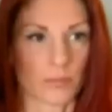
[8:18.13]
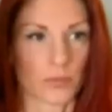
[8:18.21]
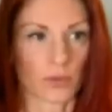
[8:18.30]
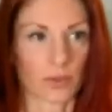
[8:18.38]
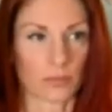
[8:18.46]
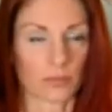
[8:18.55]

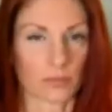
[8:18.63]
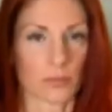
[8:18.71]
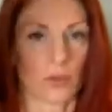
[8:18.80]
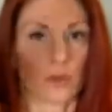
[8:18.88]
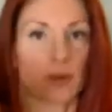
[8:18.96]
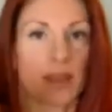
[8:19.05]
you
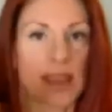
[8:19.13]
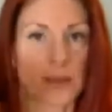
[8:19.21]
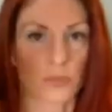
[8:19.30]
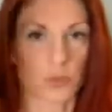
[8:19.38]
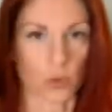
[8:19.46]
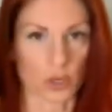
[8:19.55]
can
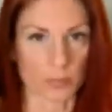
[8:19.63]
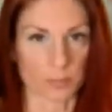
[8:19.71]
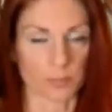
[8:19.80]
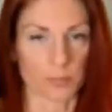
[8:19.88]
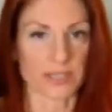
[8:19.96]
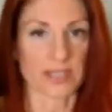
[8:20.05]
aim towards
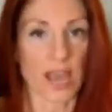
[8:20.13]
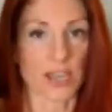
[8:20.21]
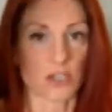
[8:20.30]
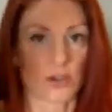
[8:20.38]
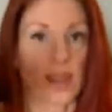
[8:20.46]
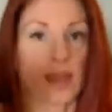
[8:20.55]

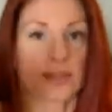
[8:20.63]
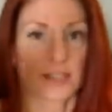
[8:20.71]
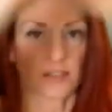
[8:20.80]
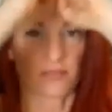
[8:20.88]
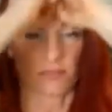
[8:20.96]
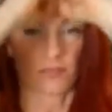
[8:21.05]
beside your head
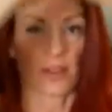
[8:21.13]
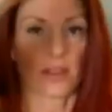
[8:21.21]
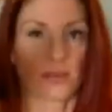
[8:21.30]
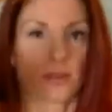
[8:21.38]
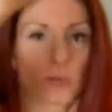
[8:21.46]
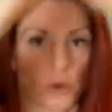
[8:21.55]
instead of
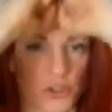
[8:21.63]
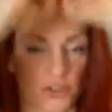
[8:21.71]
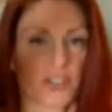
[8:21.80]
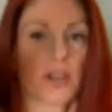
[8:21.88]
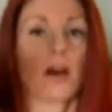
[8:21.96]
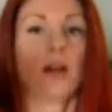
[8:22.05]
towards
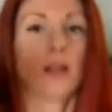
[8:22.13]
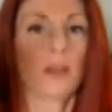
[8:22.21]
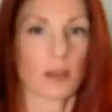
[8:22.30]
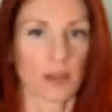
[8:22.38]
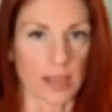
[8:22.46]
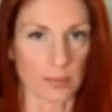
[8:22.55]
your skull.
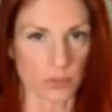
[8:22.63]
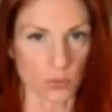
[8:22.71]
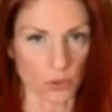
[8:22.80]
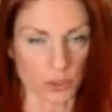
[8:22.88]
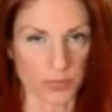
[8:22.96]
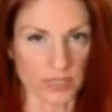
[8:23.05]
Aim
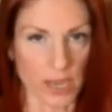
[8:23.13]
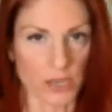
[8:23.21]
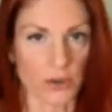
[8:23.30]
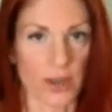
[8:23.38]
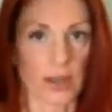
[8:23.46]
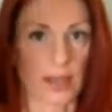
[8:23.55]
towards
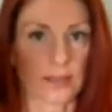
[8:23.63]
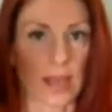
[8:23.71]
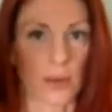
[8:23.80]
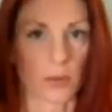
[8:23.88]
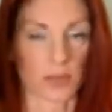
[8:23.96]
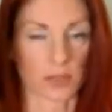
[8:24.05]
beside your head like
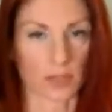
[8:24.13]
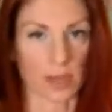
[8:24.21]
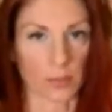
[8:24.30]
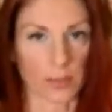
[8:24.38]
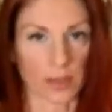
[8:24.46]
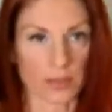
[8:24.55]
that with the
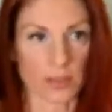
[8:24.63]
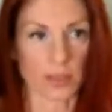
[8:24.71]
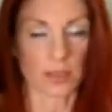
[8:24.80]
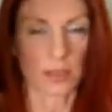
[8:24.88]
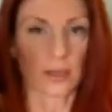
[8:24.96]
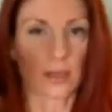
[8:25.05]
dumbbells
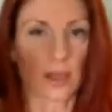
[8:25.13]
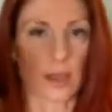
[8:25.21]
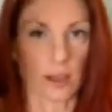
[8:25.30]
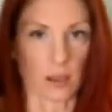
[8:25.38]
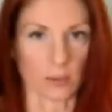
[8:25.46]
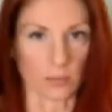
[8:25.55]

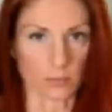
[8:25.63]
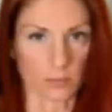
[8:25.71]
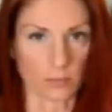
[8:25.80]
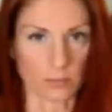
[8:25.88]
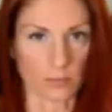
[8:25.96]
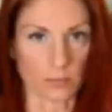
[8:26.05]

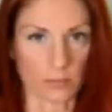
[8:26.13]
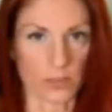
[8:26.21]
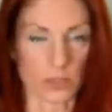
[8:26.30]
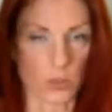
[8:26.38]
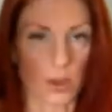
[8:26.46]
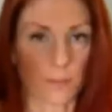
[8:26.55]

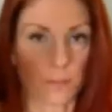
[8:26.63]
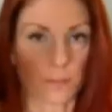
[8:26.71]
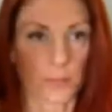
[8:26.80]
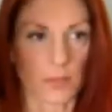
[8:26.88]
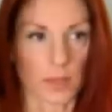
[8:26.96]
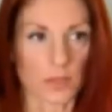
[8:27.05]
as well.
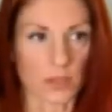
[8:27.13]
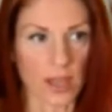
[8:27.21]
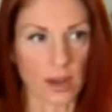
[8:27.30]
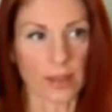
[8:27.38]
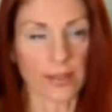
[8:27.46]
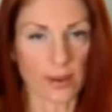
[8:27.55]
So
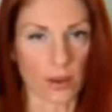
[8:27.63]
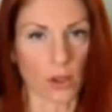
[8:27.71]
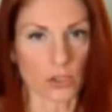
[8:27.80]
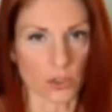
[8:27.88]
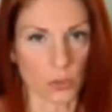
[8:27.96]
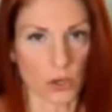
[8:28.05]
that'll
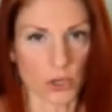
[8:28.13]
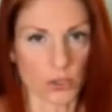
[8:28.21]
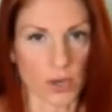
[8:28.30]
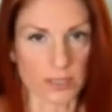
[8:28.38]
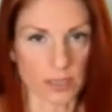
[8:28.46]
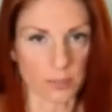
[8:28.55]
also work your
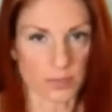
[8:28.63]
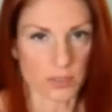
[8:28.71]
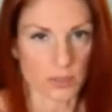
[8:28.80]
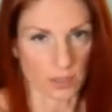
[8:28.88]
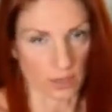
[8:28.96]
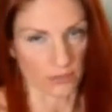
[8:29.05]

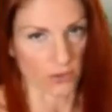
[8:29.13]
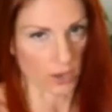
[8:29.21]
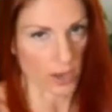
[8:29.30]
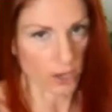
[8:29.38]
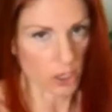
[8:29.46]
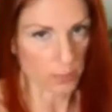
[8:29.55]
triceps if you're
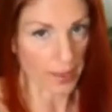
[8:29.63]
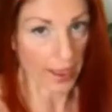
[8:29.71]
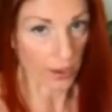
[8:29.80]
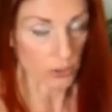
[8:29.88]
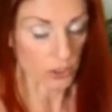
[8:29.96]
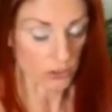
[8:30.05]
lying on your
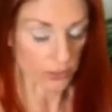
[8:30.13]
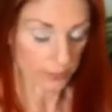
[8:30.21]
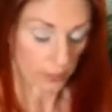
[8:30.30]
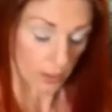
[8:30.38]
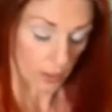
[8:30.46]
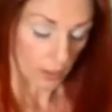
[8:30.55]
back when you do it.
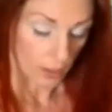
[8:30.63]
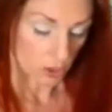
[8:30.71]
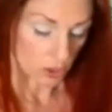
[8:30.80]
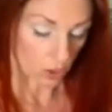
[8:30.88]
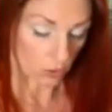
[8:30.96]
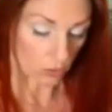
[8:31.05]

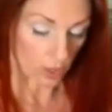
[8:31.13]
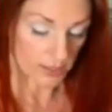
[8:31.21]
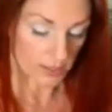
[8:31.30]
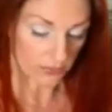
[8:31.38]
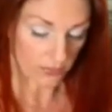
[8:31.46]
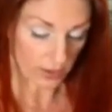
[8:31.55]
So
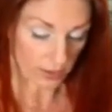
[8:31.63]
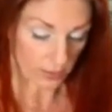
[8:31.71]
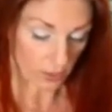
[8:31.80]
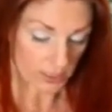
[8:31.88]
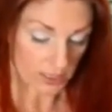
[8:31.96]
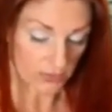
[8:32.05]
lots of
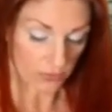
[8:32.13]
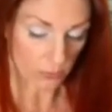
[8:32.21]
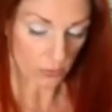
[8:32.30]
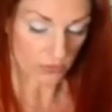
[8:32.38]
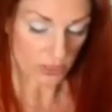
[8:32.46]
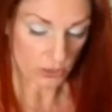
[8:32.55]

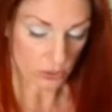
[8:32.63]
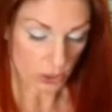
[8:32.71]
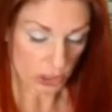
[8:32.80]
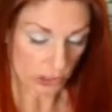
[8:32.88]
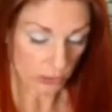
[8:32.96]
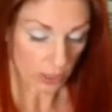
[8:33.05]
different moves that you
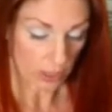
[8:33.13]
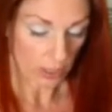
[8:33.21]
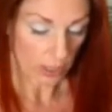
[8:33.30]
can do.